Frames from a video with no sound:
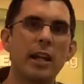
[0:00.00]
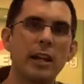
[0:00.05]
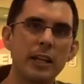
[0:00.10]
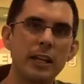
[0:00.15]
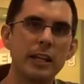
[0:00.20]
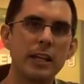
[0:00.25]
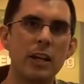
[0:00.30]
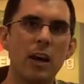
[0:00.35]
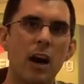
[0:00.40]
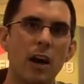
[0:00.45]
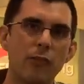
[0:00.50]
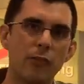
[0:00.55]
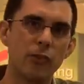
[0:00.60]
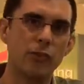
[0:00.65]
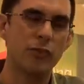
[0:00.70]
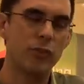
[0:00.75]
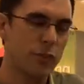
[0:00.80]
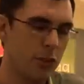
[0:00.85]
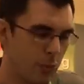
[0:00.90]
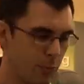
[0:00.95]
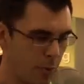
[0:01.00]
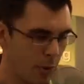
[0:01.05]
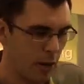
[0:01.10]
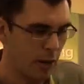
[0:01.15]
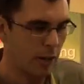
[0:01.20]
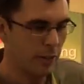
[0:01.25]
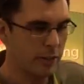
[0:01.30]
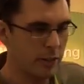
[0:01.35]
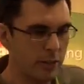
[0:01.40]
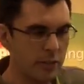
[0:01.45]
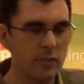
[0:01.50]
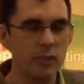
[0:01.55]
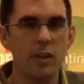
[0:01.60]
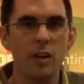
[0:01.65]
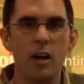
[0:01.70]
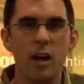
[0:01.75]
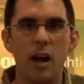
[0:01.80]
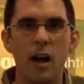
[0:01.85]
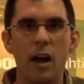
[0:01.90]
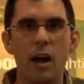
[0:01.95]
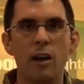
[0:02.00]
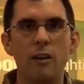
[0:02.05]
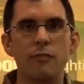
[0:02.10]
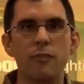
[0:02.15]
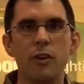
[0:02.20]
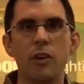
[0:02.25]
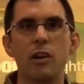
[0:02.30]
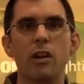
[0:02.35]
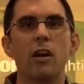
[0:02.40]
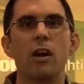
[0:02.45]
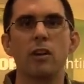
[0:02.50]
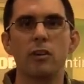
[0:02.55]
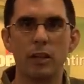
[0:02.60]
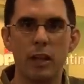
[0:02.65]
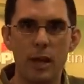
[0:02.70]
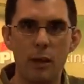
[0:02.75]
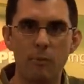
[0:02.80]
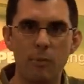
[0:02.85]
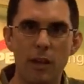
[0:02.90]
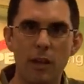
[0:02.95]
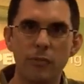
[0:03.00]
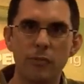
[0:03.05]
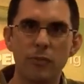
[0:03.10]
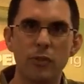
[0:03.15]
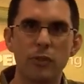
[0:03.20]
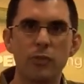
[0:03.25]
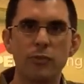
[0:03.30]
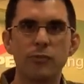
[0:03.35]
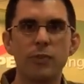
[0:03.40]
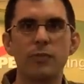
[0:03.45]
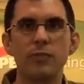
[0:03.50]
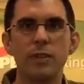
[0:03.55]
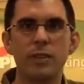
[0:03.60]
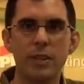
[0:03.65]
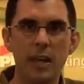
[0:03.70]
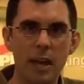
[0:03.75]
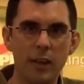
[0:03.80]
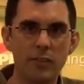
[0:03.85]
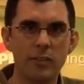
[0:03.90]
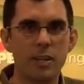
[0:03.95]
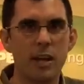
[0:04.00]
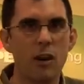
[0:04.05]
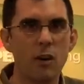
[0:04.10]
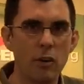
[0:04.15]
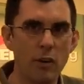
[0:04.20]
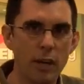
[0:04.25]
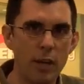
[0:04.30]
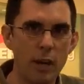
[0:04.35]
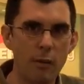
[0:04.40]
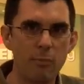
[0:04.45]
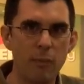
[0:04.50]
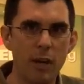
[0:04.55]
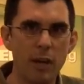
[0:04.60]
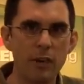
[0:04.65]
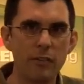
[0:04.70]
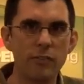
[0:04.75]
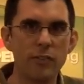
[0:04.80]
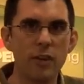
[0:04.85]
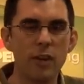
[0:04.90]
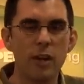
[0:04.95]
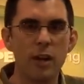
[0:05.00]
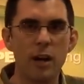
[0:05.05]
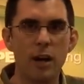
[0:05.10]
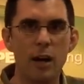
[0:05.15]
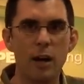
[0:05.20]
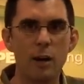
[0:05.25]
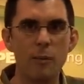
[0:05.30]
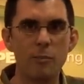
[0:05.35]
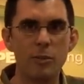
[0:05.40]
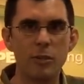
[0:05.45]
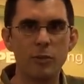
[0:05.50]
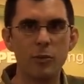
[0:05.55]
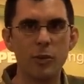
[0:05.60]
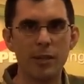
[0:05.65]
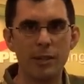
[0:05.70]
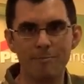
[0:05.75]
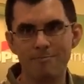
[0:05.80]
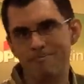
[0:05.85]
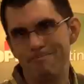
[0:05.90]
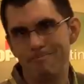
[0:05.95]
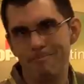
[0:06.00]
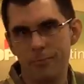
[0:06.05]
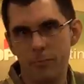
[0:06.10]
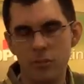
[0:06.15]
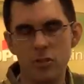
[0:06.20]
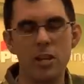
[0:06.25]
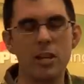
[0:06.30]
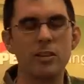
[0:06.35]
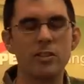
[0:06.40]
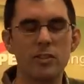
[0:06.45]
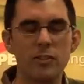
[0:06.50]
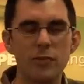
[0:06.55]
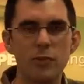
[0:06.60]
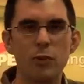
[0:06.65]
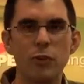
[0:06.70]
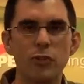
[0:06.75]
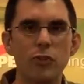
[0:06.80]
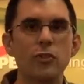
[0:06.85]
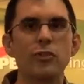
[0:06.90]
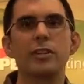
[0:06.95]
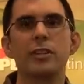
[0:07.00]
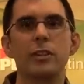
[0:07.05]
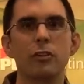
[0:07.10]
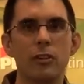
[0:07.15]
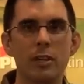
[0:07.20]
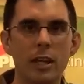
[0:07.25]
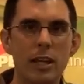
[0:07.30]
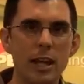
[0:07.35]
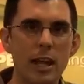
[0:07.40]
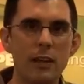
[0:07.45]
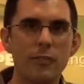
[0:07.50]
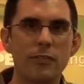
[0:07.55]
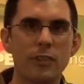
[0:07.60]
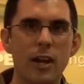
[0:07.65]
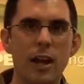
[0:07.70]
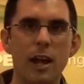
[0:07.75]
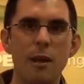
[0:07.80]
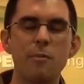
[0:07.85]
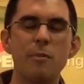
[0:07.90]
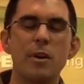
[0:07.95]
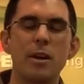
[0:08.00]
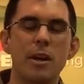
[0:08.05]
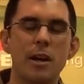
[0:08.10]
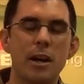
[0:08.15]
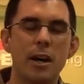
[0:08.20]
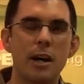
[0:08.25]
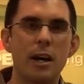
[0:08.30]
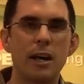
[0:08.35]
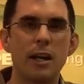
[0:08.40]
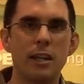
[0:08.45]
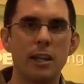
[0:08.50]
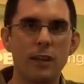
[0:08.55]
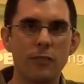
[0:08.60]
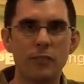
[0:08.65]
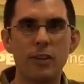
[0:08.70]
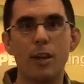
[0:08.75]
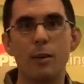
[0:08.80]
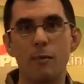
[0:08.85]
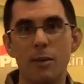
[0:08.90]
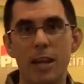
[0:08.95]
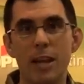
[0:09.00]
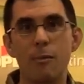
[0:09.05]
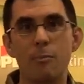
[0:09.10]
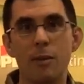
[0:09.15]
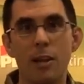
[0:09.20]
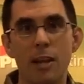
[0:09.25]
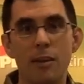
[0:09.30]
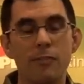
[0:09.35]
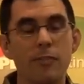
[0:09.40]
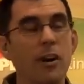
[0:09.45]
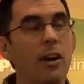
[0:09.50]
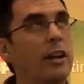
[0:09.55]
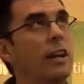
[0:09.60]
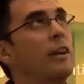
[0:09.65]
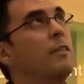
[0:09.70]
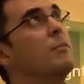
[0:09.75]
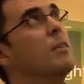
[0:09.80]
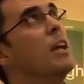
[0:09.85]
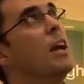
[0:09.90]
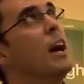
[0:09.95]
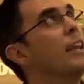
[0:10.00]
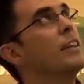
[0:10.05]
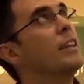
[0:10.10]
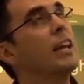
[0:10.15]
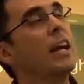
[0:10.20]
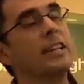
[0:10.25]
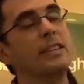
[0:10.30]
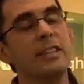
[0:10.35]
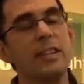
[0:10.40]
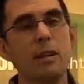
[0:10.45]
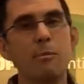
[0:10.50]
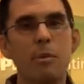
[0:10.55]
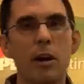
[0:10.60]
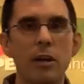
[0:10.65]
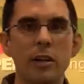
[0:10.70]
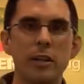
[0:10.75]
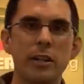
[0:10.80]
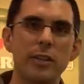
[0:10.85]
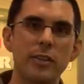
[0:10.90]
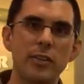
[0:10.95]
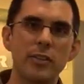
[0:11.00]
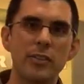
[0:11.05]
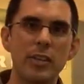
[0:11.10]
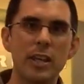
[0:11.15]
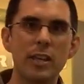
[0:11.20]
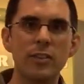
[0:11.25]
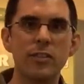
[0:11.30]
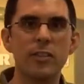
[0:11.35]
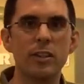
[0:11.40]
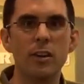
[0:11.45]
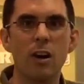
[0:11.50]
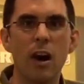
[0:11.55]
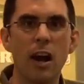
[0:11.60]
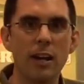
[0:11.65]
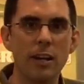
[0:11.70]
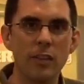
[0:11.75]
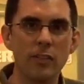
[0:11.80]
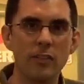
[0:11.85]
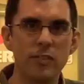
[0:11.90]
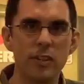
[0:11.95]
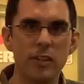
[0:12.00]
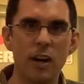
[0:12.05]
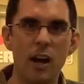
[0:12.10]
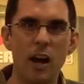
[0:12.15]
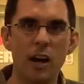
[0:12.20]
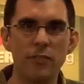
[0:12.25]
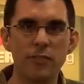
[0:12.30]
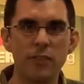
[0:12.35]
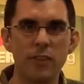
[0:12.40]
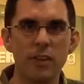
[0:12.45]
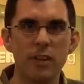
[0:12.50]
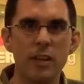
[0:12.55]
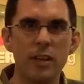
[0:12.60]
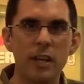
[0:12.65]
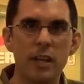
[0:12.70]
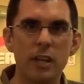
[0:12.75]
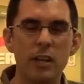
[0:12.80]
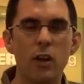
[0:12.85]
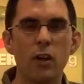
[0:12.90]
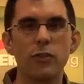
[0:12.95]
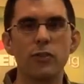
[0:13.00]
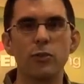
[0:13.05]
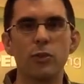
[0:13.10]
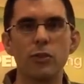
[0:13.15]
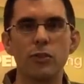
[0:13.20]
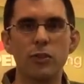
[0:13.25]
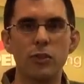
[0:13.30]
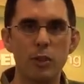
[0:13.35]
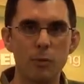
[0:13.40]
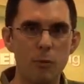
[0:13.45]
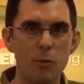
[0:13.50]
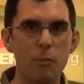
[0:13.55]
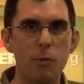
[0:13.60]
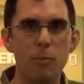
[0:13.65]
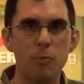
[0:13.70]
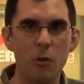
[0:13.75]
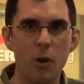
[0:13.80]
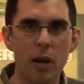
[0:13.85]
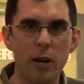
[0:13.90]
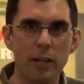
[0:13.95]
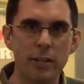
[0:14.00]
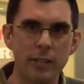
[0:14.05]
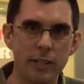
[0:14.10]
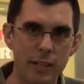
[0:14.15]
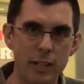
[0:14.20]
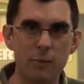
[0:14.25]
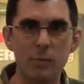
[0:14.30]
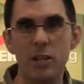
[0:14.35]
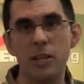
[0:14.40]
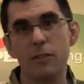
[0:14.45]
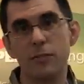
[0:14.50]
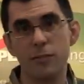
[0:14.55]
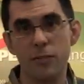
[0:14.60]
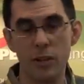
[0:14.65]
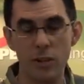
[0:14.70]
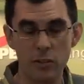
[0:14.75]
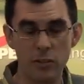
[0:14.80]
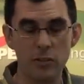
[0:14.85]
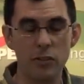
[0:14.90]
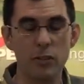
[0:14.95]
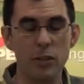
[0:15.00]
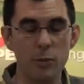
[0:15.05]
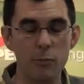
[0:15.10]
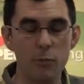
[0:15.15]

LED offers in this product is uh, very long lamp life, so 50,000 hour lamp life uh, between changes, if So it's literally a lifetime, uh, lifetime lamp life on it. The nice thing about it is it's instant on, instant off. It also is a dimmable product. It can be configured as a